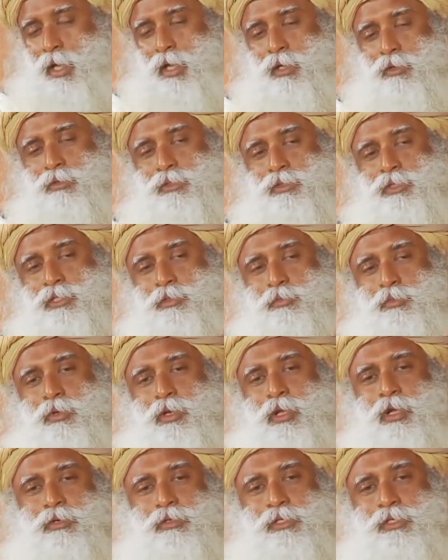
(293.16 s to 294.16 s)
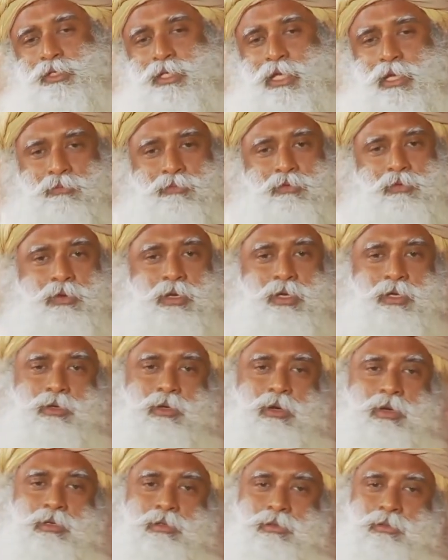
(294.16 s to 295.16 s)
I could just pull out the cell phone and
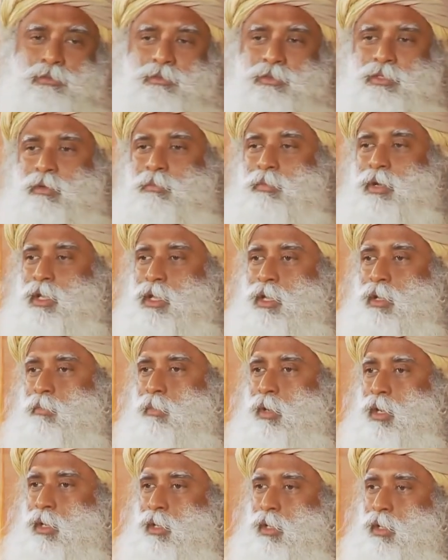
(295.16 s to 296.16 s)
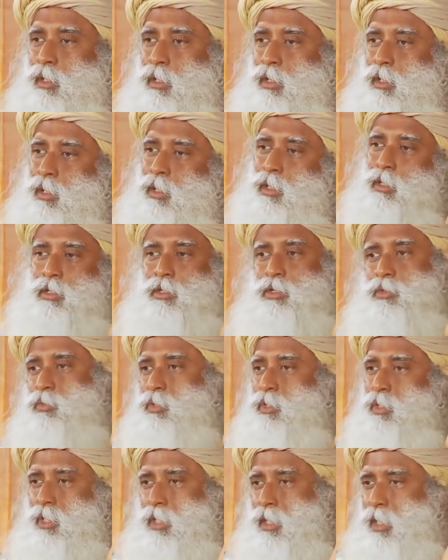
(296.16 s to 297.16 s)
talk to somebody in America, you
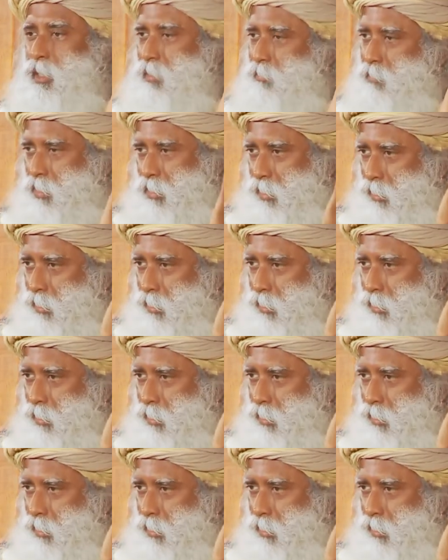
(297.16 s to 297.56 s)
would think I'm